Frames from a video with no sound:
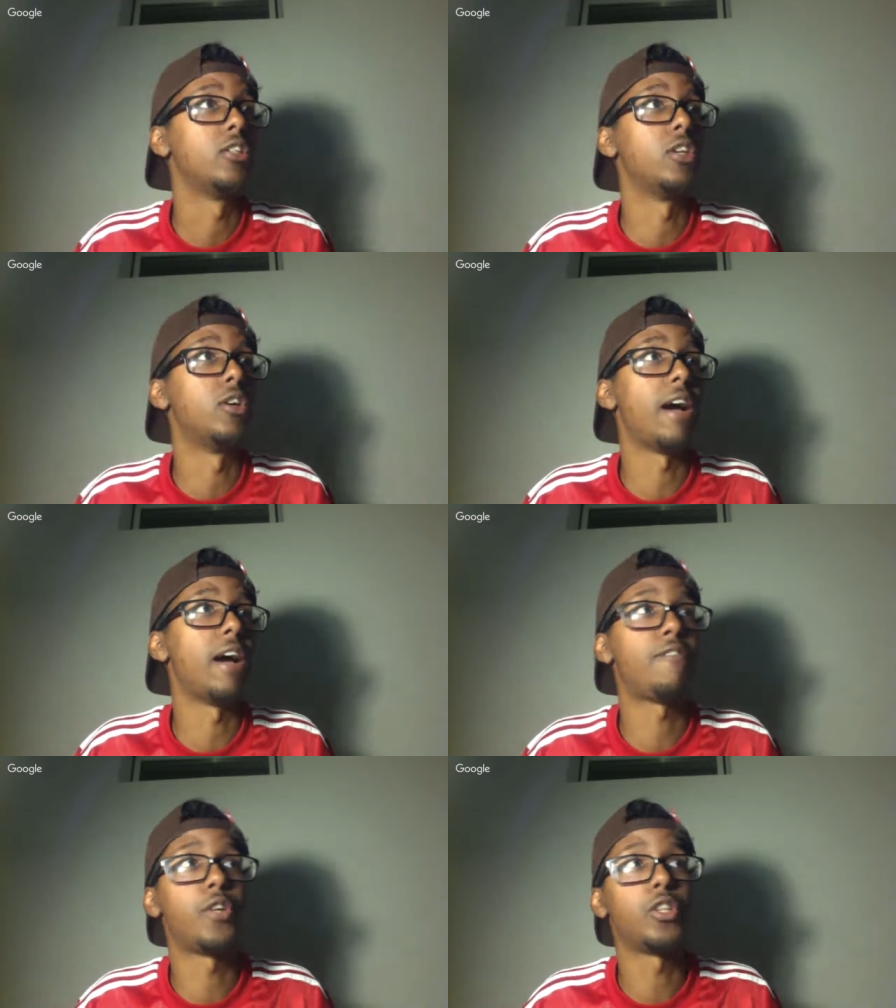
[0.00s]
at
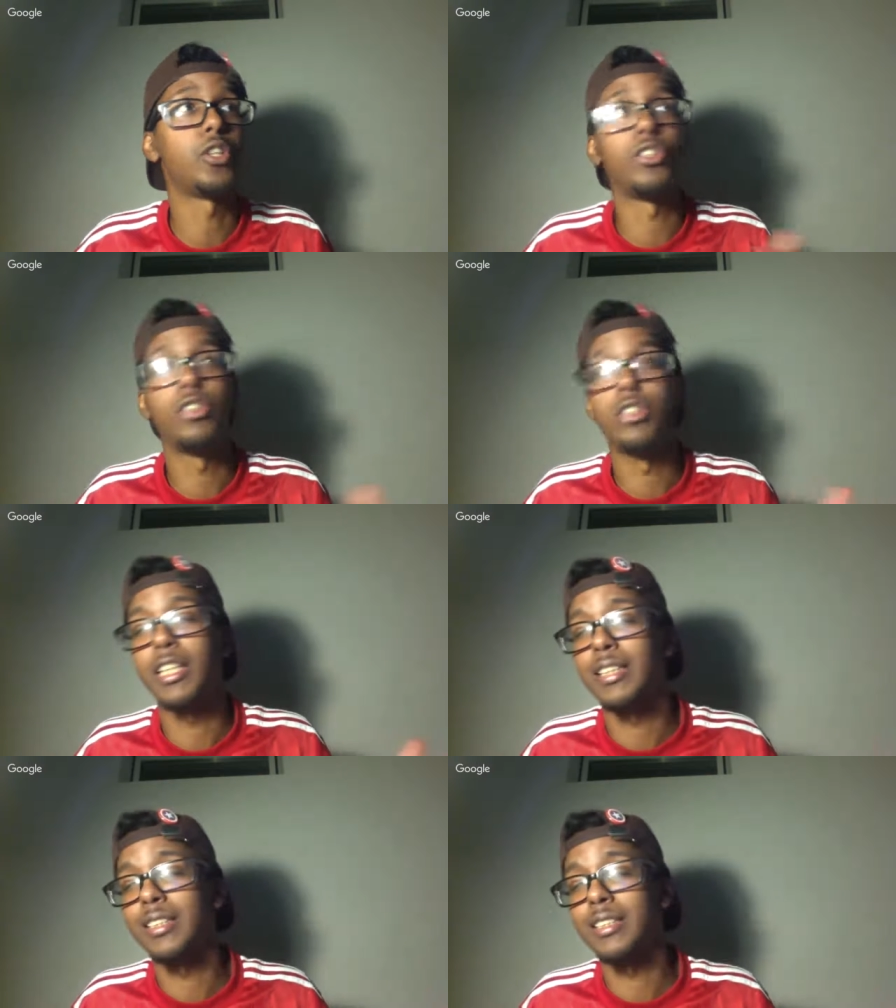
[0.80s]
first you're looking at this
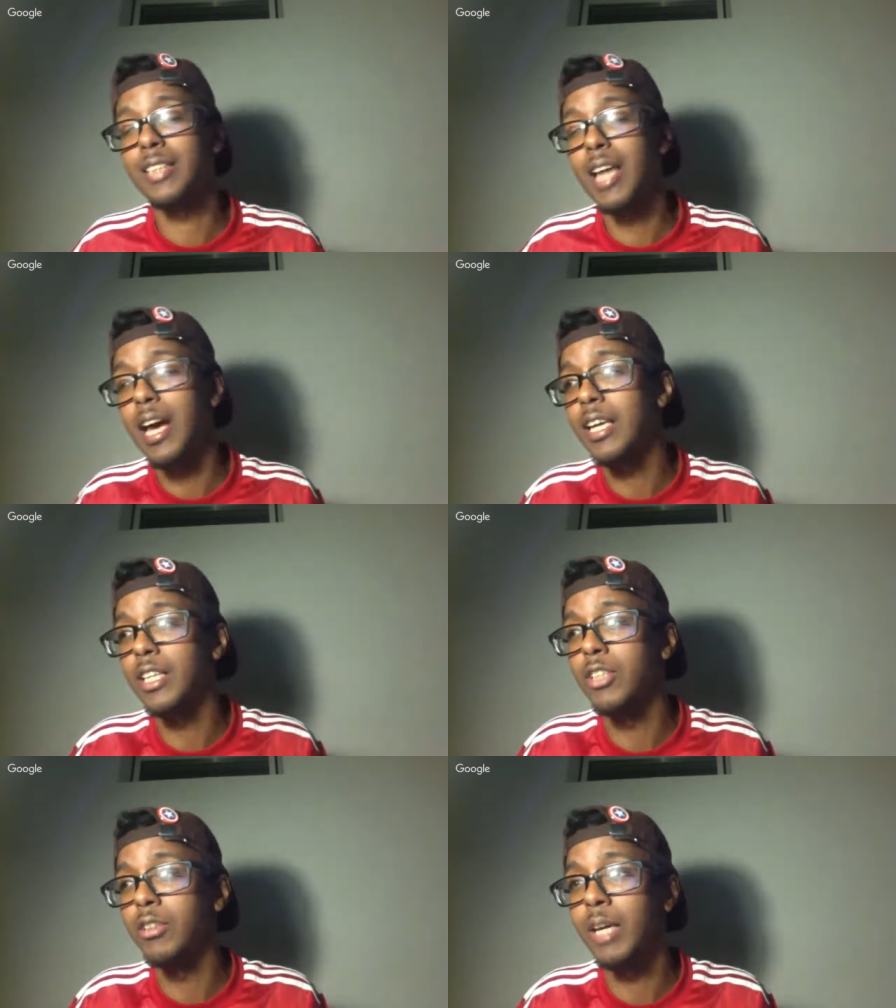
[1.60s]
tiger and you're
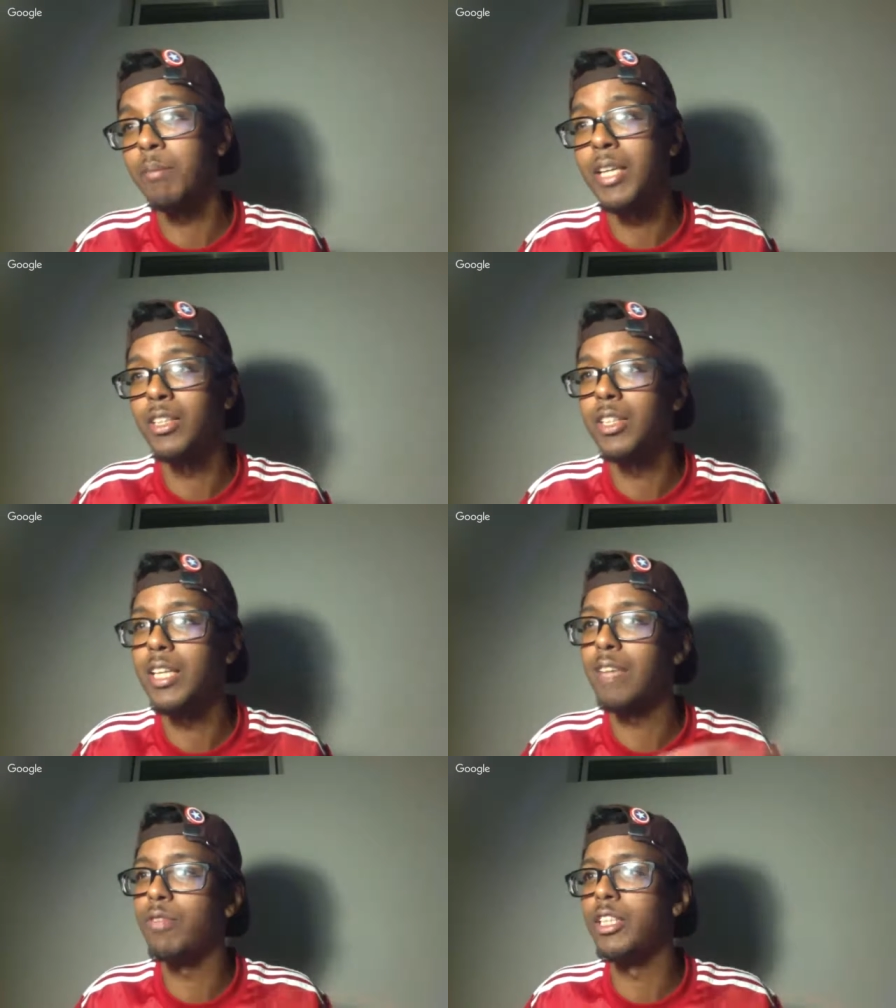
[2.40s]
like, man, did they
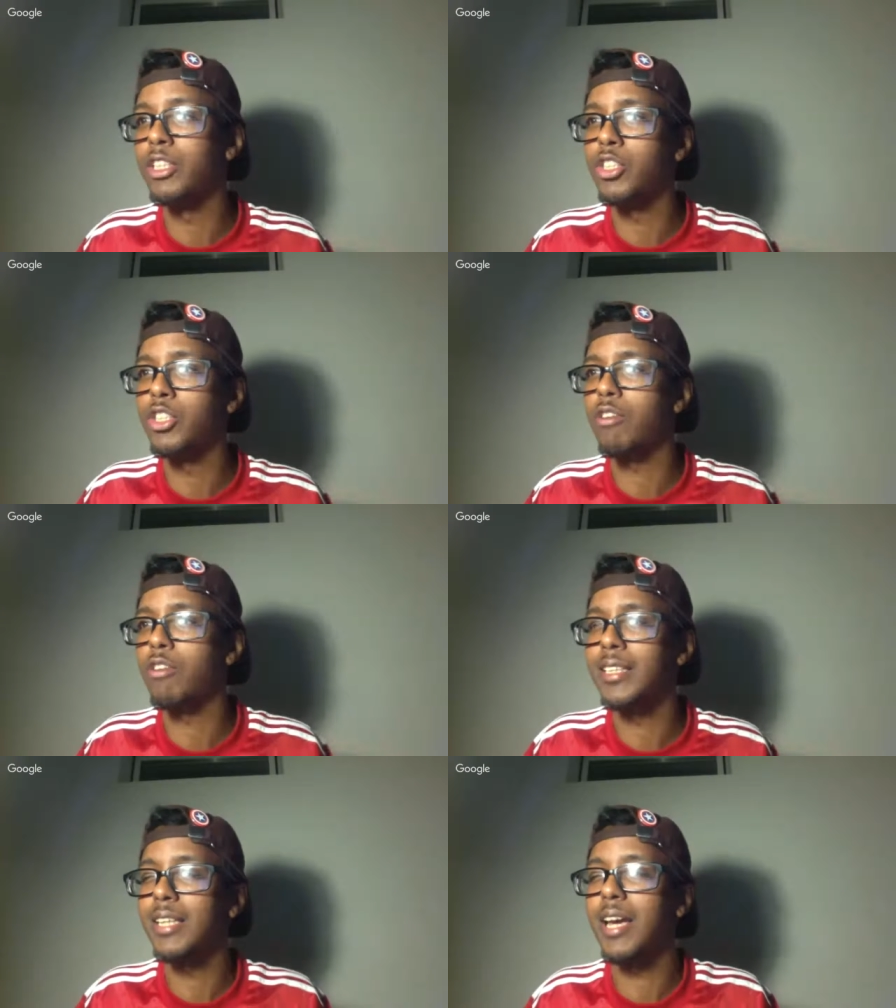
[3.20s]
really train a
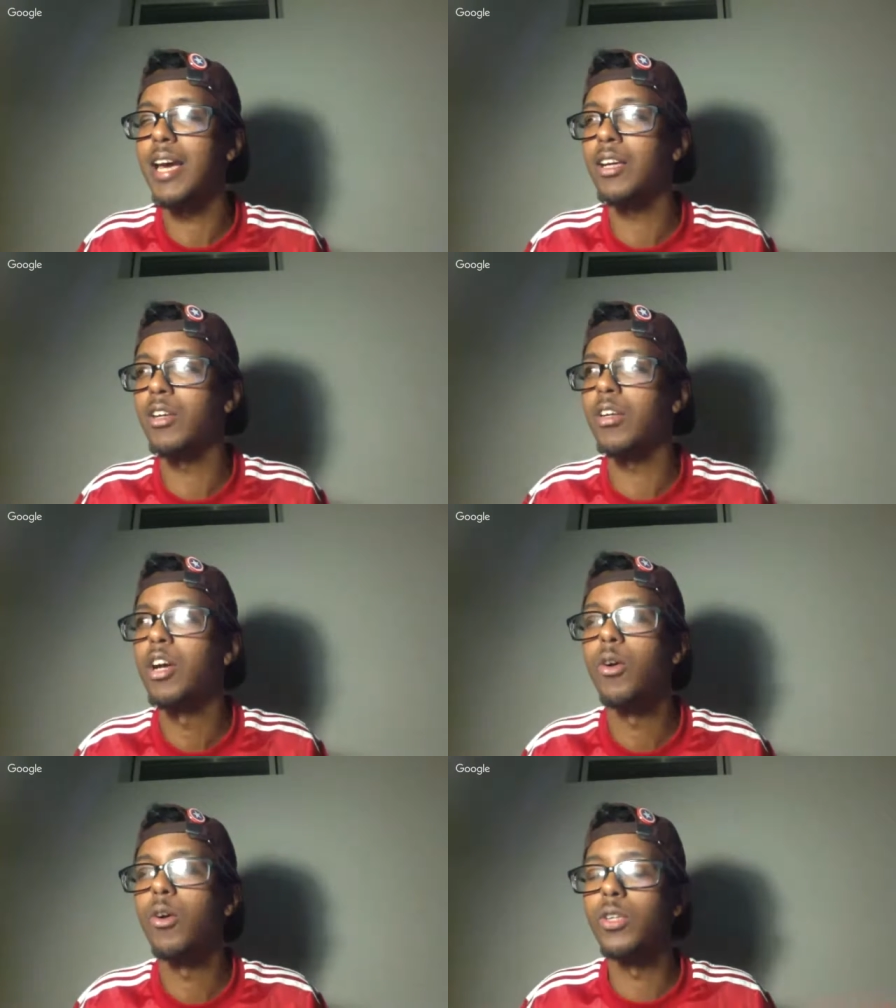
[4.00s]
tiger or
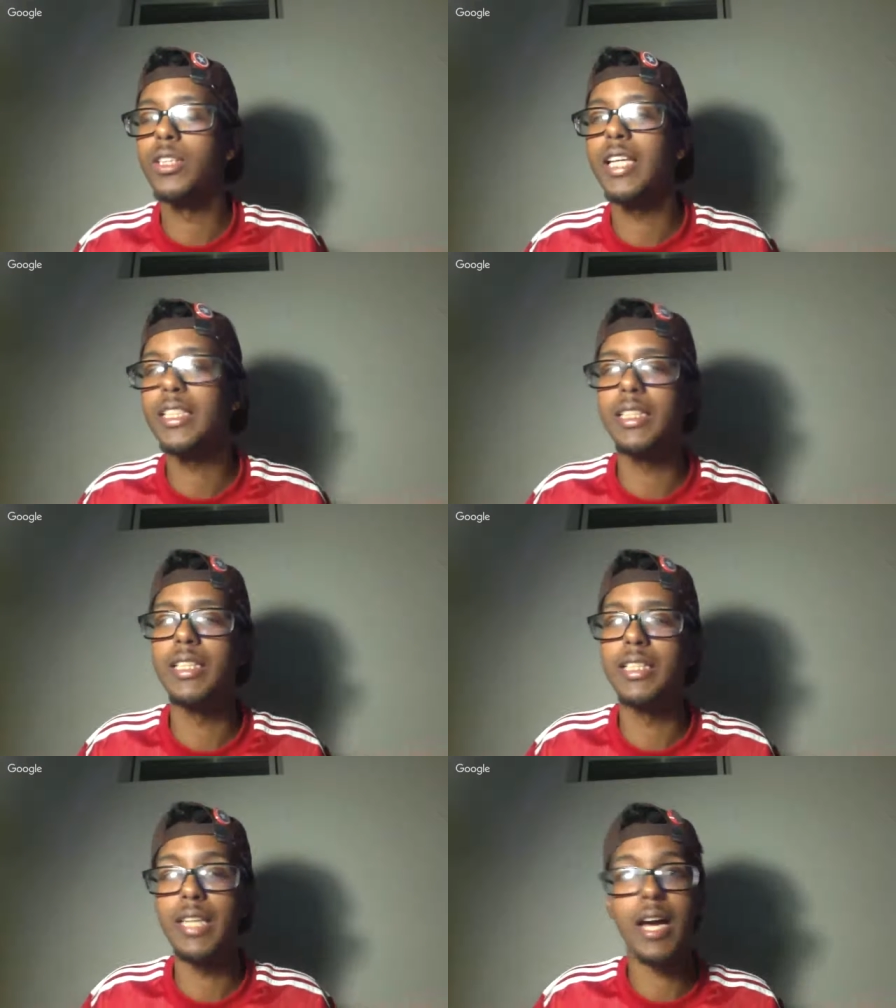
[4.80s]
is that
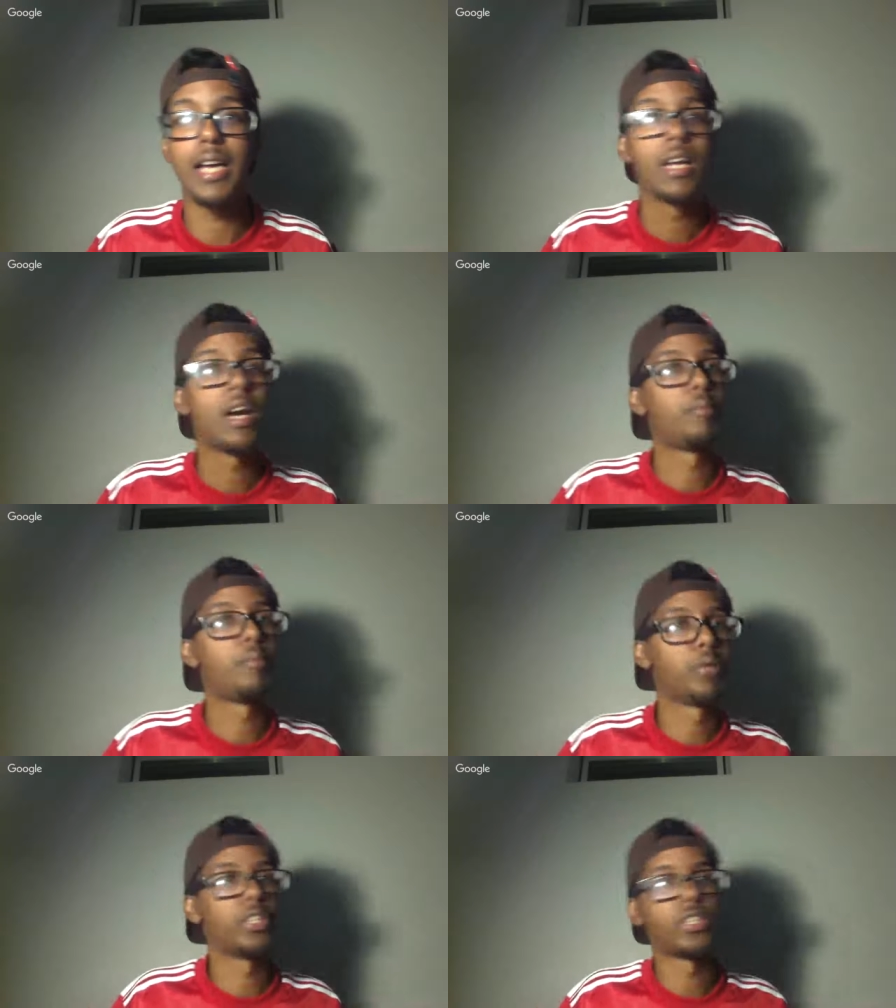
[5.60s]
CGI? I'm pretty
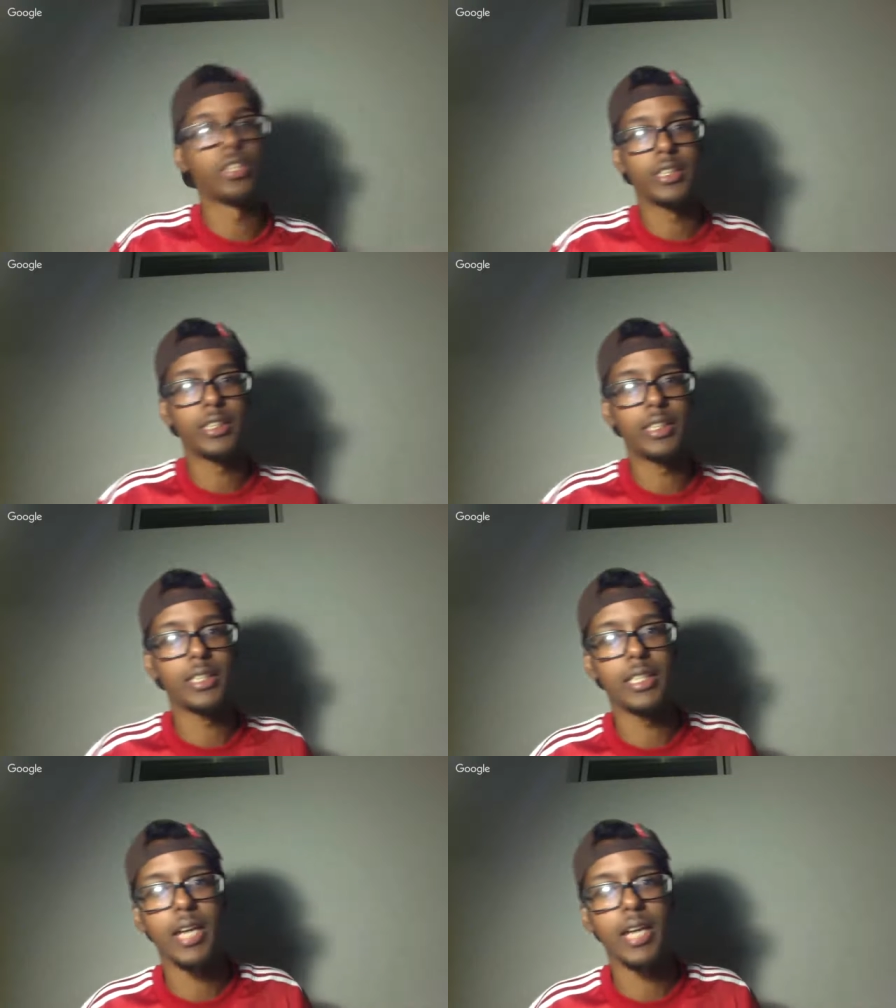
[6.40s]
sure it's CGI.